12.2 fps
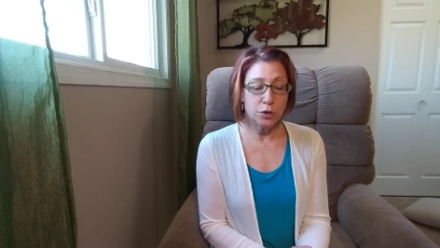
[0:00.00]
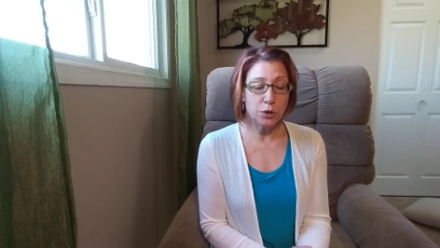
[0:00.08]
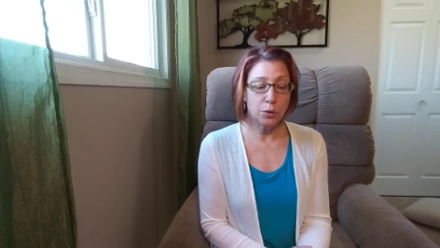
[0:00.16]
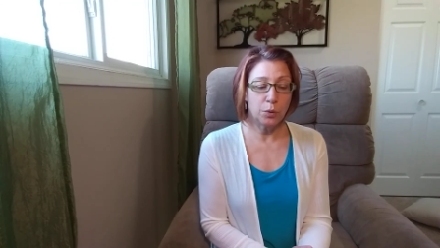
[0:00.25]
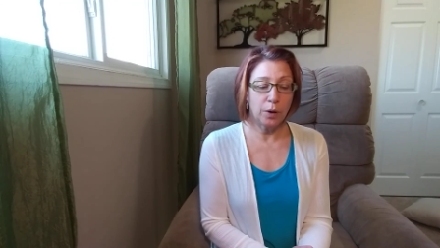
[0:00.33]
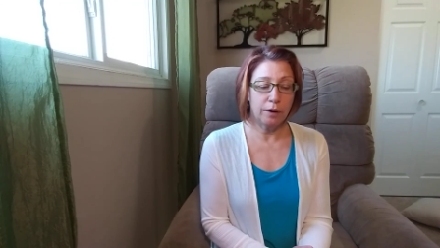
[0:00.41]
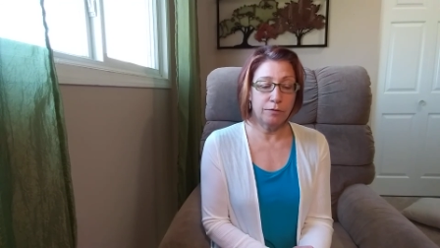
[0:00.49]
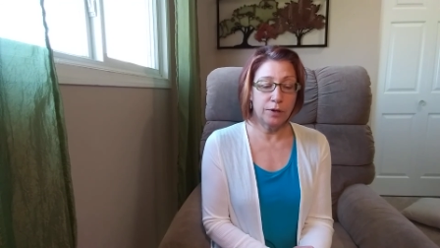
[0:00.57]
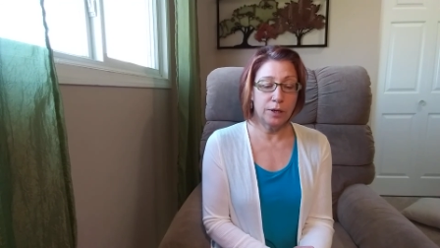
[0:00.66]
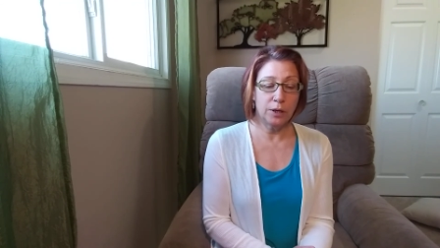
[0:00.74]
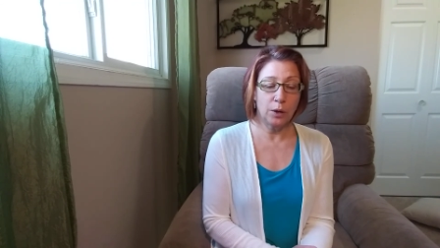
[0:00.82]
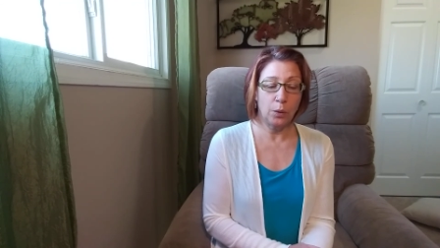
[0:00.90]
to a
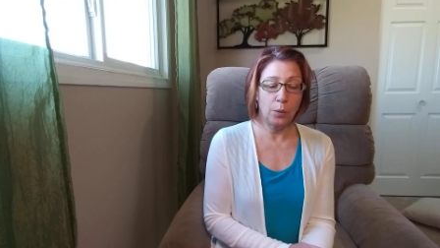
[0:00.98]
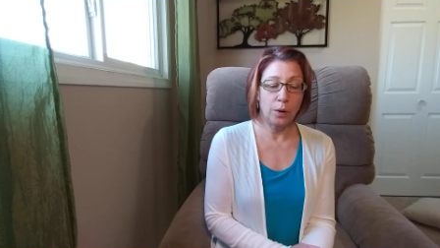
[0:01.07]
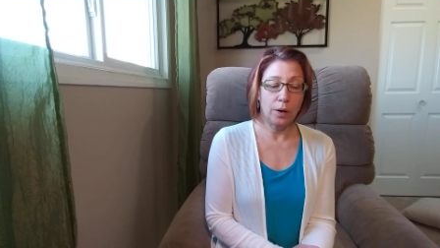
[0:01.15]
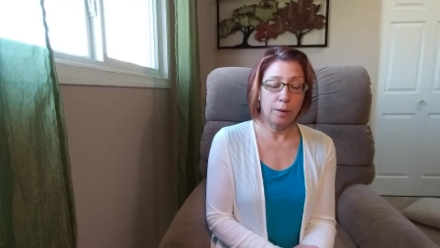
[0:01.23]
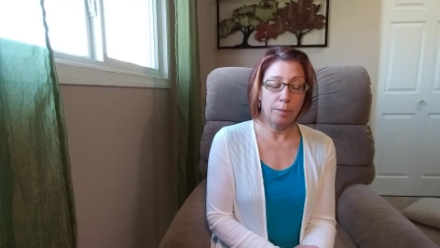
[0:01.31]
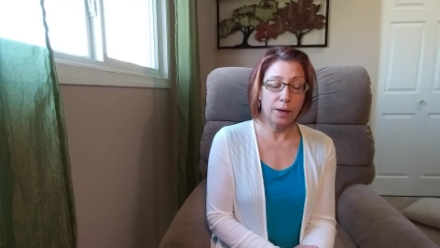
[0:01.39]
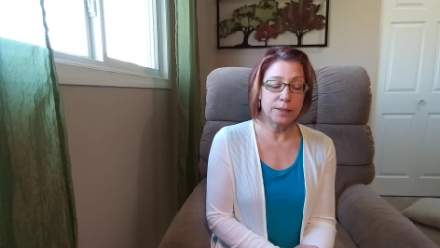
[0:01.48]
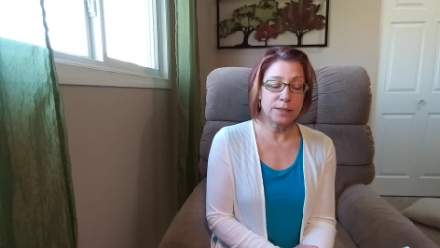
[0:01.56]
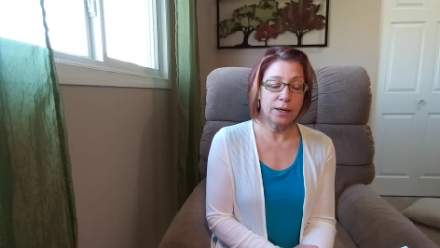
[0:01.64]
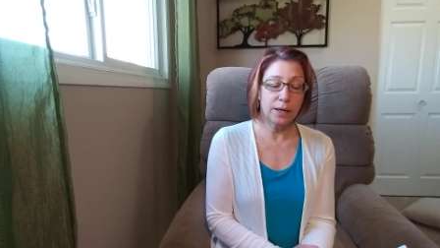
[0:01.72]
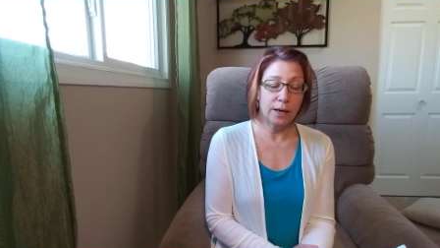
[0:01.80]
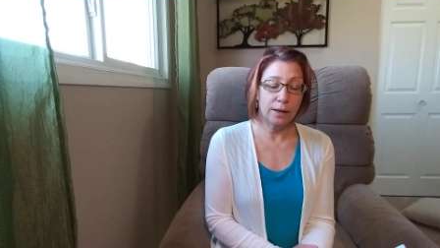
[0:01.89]
video by
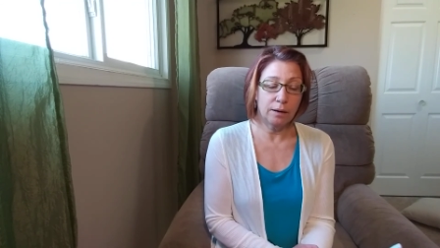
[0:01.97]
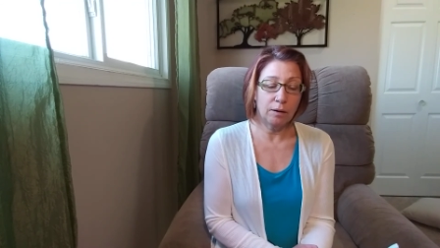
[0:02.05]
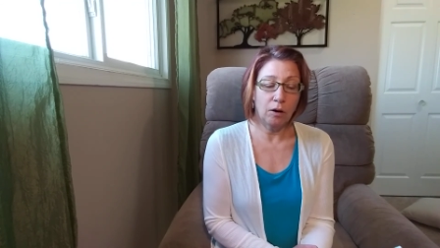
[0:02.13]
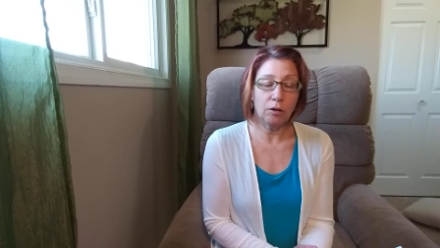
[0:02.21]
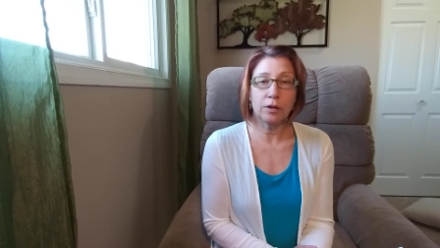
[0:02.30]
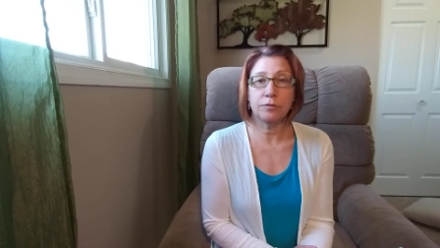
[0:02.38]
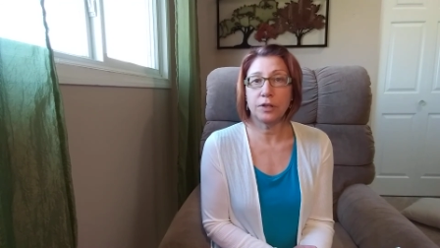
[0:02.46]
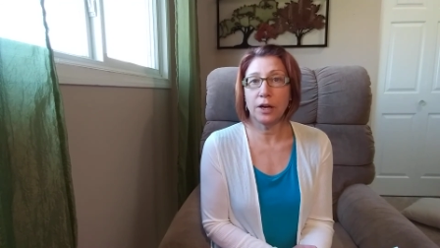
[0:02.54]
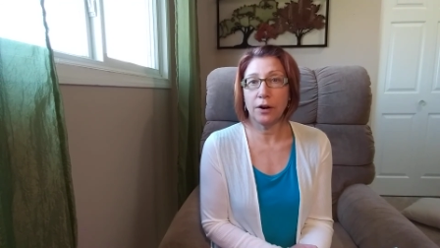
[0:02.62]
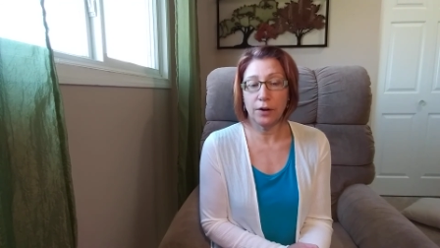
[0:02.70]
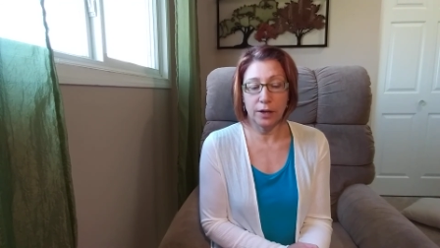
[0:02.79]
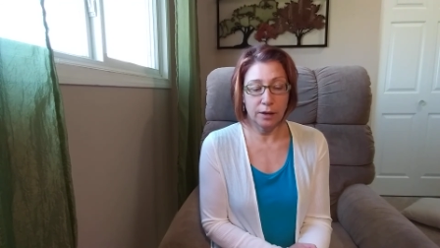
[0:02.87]
Diana
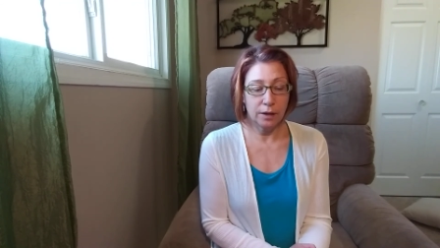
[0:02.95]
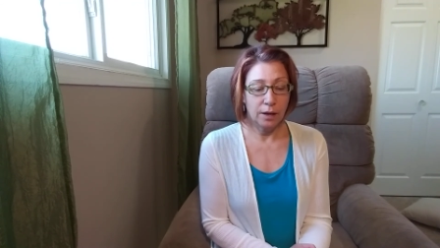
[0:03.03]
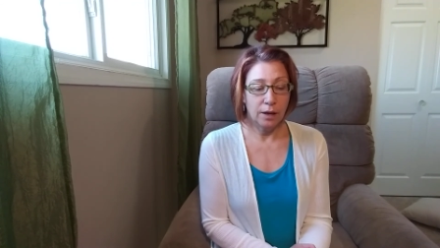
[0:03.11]
Olivieri.